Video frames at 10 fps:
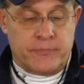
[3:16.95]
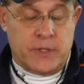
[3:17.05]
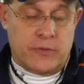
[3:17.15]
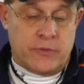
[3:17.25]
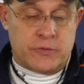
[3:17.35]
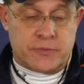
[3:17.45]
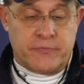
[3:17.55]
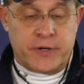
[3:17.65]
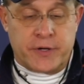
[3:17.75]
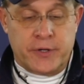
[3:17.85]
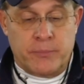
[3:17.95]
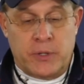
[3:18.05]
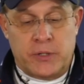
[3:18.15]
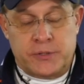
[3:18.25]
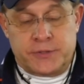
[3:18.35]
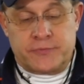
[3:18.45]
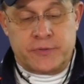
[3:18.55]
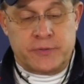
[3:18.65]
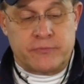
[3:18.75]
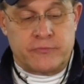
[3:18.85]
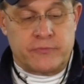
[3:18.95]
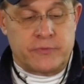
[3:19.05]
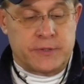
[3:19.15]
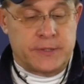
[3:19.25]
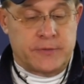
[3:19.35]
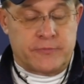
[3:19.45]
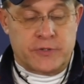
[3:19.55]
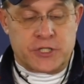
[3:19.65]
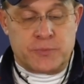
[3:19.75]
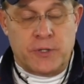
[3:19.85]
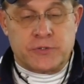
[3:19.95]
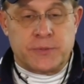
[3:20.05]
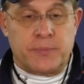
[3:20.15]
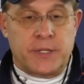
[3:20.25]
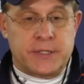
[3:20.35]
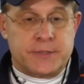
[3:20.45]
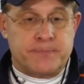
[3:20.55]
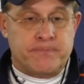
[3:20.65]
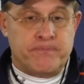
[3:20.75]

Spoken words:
he threw some very good balls for explosive plays.